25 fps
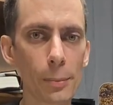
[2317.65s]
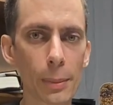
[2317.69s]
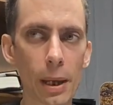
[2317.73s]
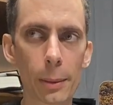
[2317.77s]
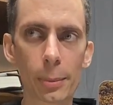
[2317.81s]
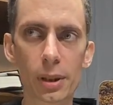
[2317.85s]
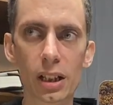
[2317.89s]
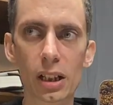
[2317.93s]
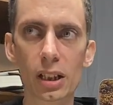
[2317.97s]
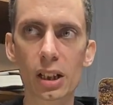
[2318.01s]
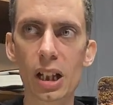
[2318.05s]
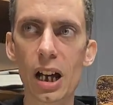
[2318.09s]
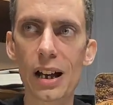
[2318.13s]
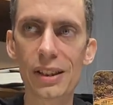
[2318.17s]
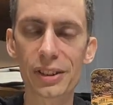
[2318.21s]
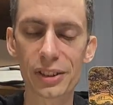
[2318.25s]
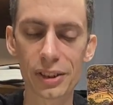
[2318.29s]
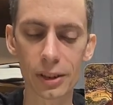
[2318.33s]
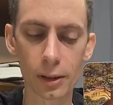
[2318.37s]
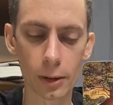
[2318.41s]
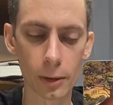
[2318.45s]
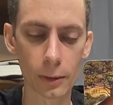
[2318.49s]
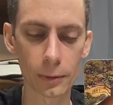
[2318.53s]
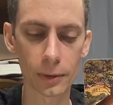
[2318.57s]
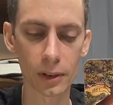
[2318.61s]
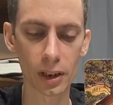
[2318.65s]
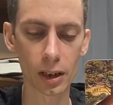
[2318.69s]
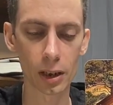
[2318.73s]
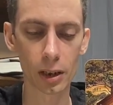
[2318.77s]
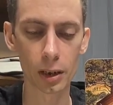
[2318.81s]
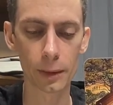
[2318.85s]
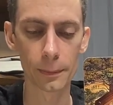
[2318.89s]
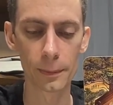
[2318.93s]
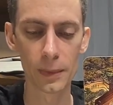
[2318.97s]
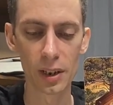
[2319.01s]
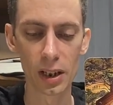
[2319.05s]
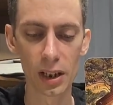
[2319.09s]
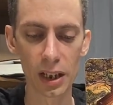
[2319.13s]
Maybe a loss
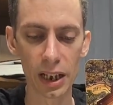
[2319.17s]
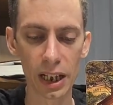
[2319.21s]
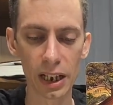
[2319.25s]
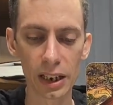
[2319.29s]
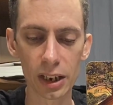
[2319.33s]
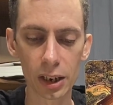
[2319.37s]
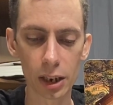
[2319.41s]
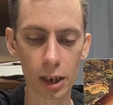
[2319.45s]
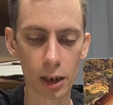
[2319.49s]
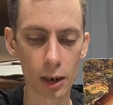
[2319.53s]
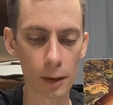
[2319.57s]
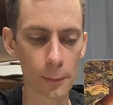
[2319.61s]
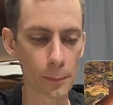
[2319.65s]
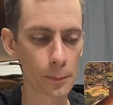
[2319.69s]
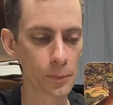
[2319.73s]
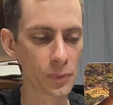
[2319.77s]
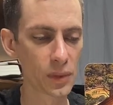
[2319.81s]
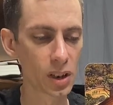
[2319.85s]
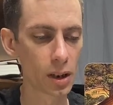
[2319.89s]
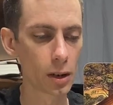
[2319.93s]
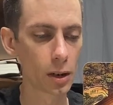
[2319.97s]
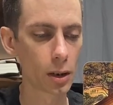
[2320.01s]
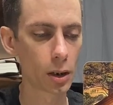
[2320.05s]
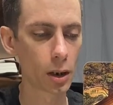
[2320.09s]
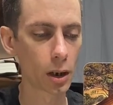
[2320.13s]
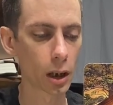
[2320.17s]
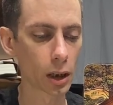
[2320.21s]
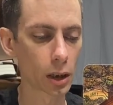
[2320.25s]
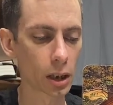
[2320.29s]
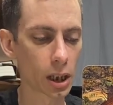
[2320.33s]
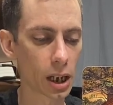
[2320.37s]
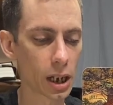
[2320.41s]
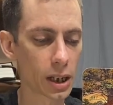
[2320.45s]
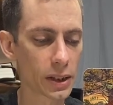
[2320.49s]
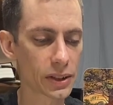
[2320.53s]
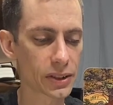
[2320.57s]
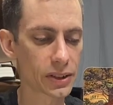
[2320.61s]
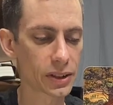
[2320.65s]
of income, a
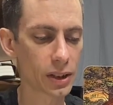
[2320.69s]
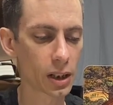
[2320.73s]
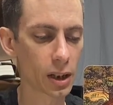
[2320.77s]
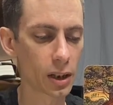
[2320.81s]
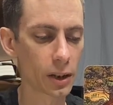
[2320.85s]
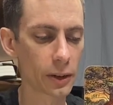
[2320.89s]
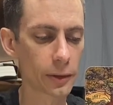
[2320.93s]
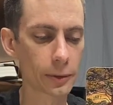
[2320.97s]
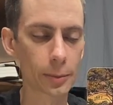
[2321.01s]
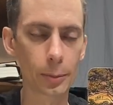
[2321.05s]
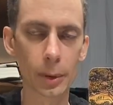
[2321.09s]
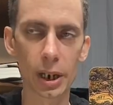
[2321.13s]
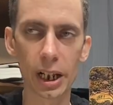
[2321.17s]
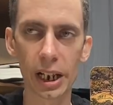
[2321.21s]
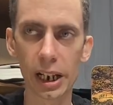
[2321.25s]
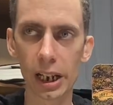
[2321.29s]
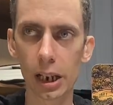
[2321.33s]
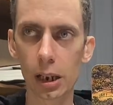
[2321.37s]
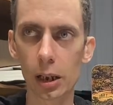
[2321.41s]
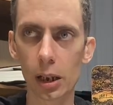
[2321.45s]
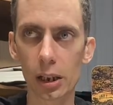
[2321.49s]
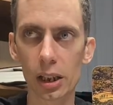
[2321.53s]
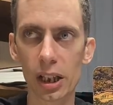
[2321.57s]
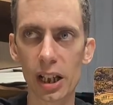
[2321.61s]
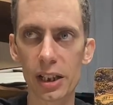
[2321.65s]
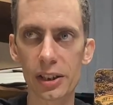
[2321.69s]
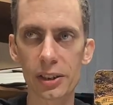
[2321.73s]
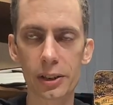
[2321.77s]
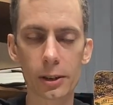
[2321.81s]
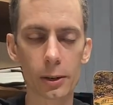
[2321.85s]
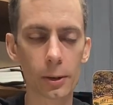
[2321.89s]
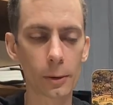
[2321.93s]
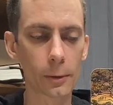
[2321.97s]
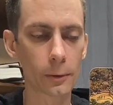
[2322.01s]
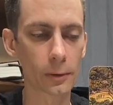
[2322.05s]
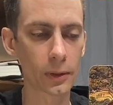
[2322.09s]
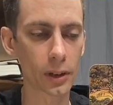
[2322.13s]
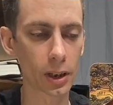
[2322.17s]
loss of money, a
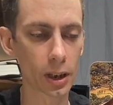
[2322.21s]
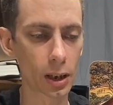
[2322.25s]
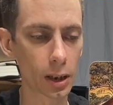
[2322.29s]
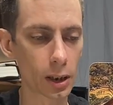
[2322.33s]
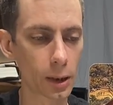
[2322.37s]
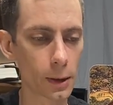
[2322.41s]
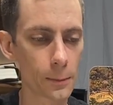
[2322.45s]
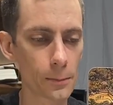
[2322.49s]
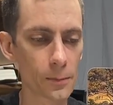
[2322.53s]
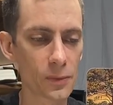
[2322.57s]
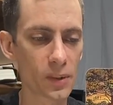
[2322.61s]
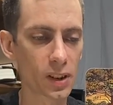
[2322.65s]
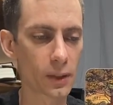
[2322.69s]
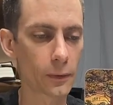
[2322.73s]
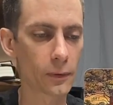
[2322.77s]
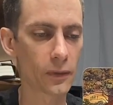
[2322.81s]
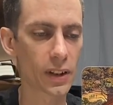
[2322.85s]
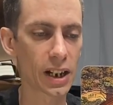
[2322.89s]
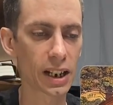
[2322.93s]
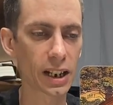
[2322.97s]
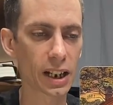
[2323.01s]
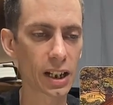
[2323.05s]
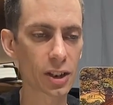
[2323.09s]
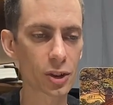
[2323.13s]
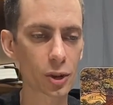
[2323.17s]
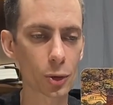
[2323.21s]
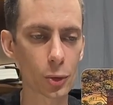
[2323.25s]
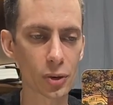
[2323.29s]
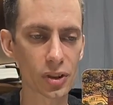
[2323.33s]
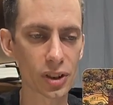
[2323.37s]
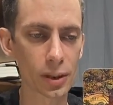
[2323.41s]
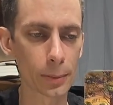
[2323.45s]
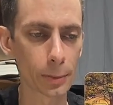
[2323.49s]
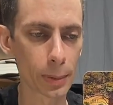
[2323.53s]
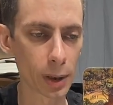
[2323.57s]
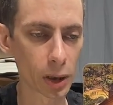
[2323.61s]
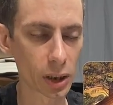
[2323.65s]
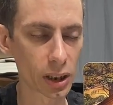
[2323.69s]
loss of financial
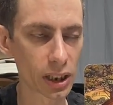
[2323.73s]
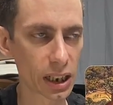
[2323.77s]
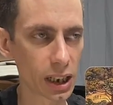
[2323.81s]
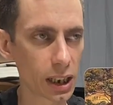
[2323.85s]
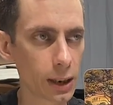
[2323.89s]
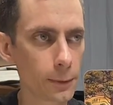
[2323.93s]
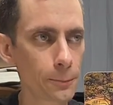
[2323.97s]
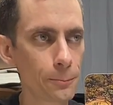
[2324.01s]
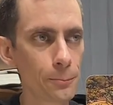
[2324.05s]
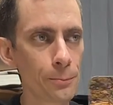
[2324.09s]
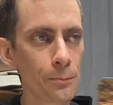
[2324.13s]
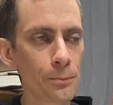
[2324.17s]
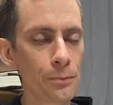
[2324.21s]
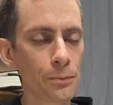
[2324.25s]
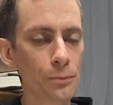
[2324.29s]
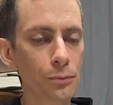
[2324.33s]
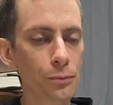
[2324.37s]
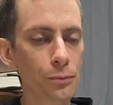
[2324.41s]
stability.